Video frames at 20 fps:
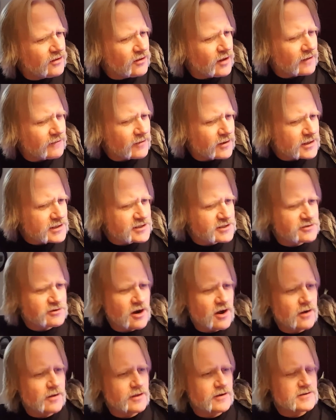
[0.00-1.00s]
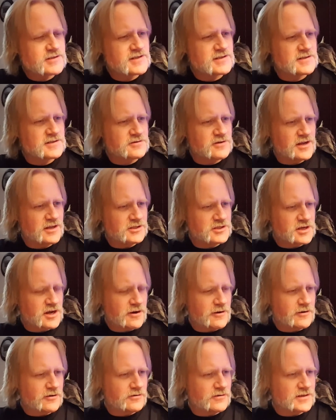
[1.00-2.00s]
Not very strong. There's a strange
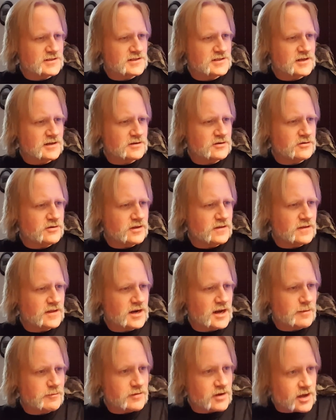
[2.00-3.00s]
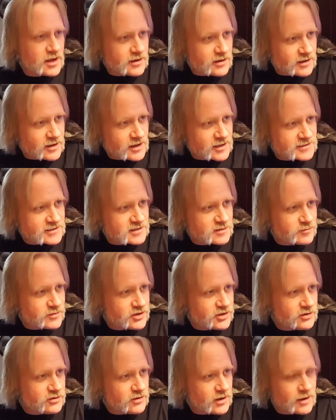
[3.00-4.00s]
characteristic to it that I'm not accustomed
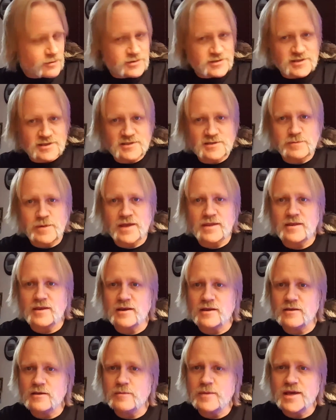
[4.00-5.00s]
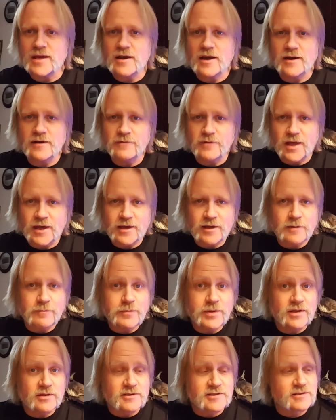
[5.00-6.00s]
to. I was expecting it to be kind of like a
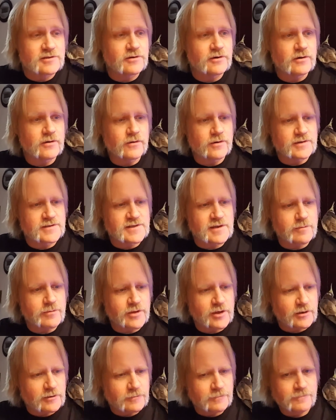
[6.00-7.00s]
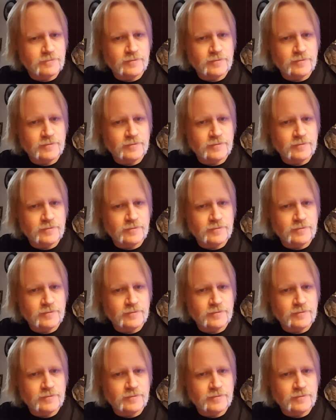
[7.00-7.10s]
Pilsner or something.